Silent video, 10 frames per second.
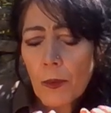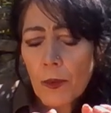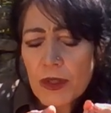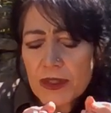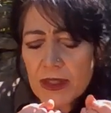
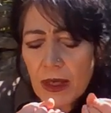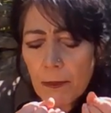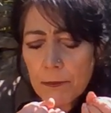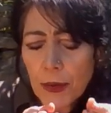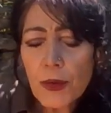was
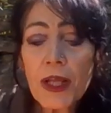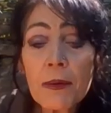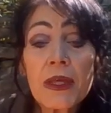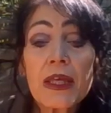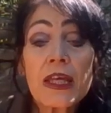
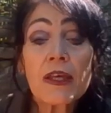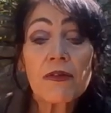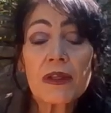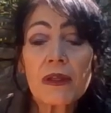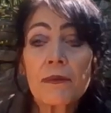pulling me
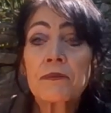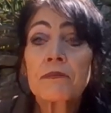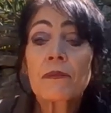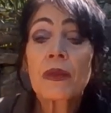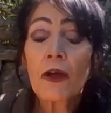even
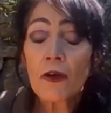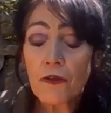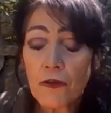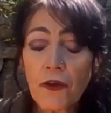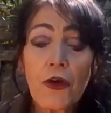
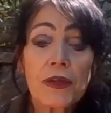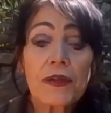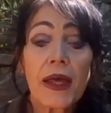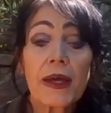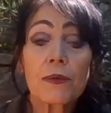further
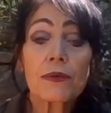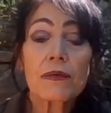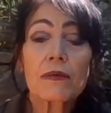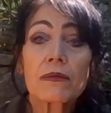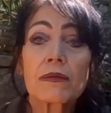down.
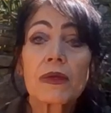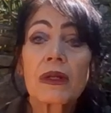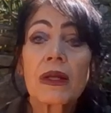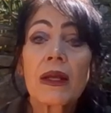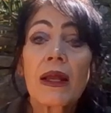
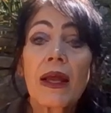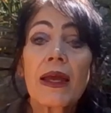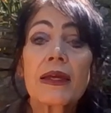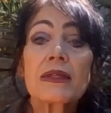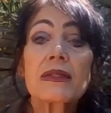
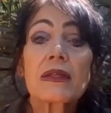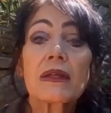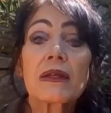And